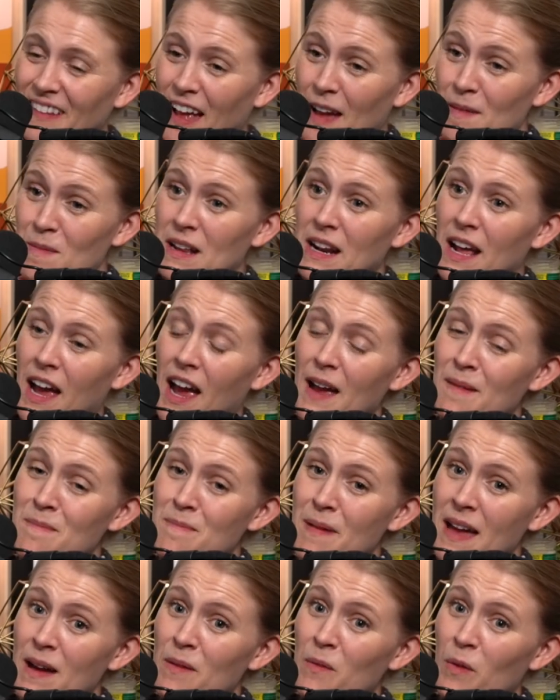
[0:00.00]
I mean, I
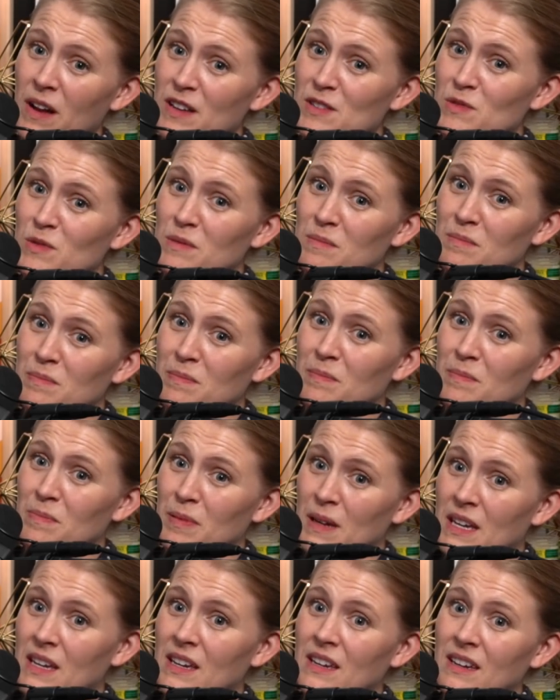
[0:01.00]
bet Wes would
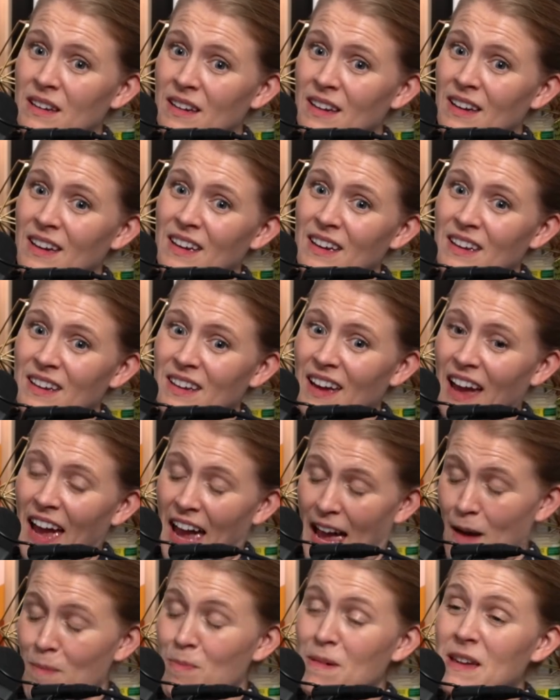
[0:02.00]
be
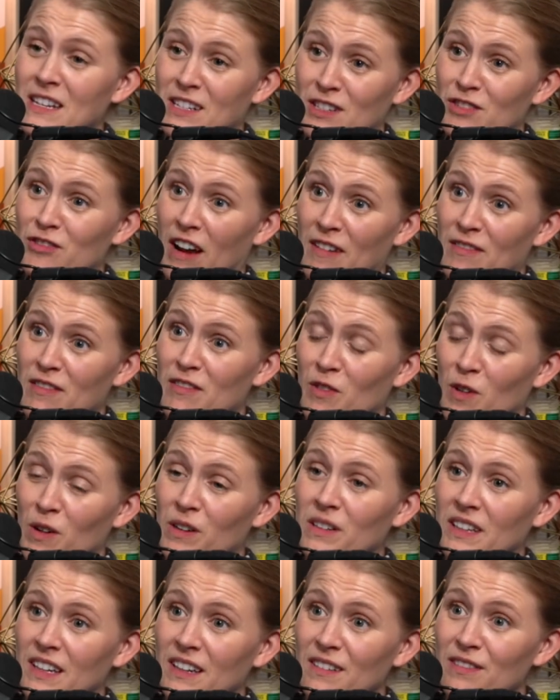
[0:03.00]
happy to drive a
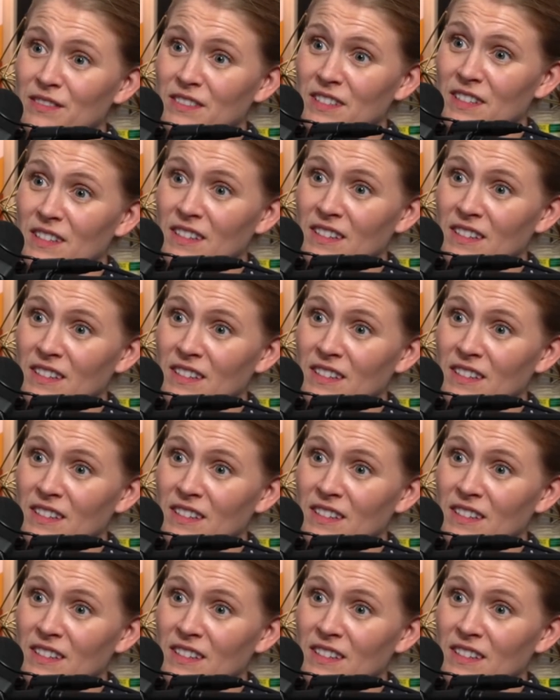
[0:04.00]
forklift.